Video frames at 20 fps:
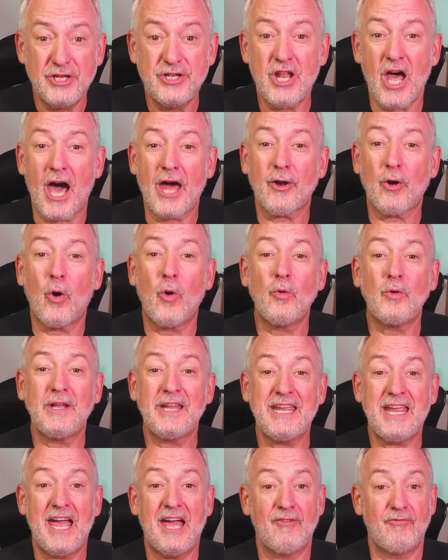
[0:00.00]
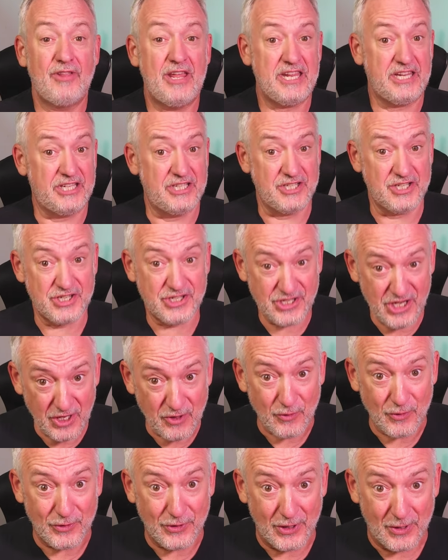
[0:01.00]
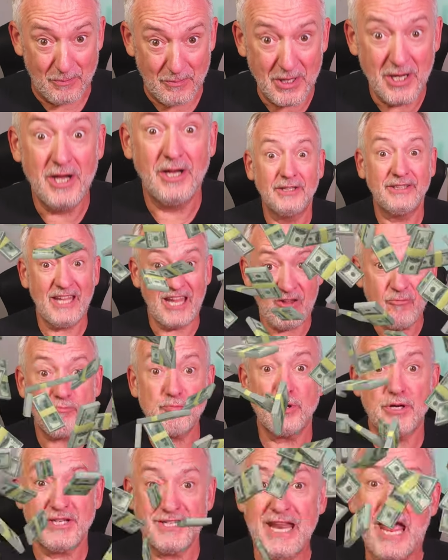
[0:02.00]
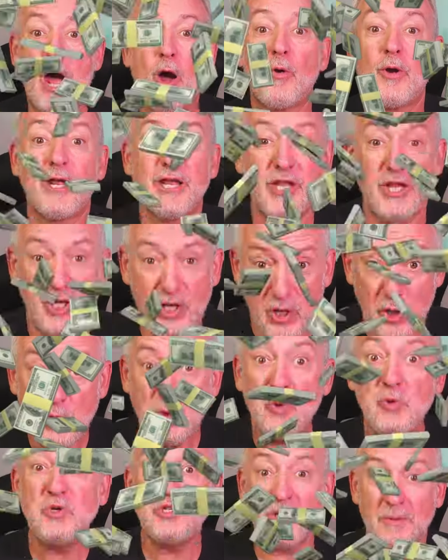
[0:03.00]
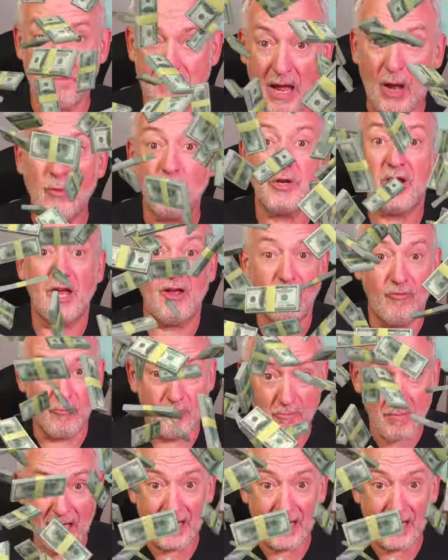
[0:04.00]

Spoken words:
not only have they considered them, they've put down a huge amount of